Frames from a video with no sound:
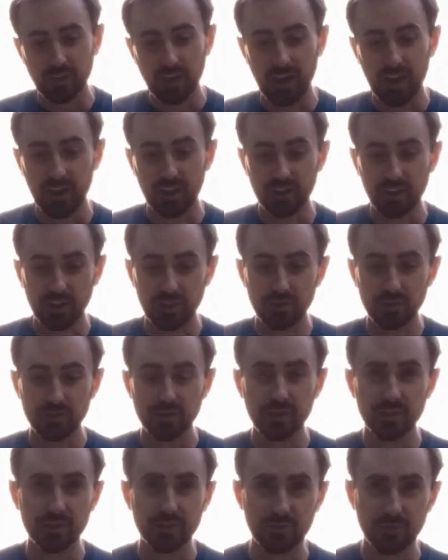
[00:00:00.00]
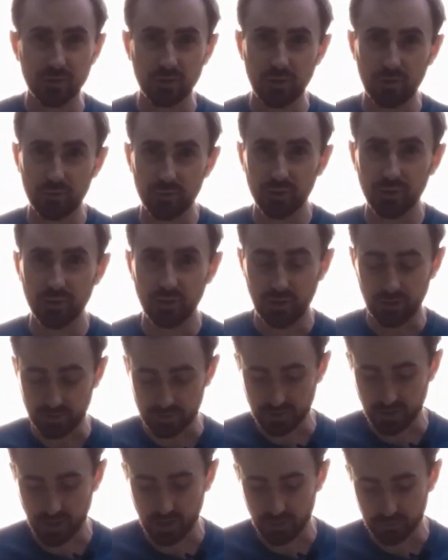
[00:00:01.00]
and I use this for a really long
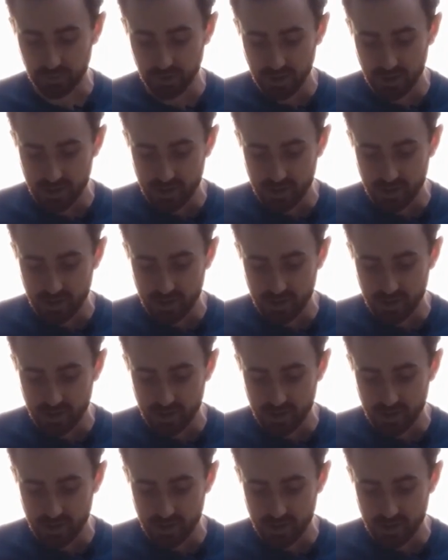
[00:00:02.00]
time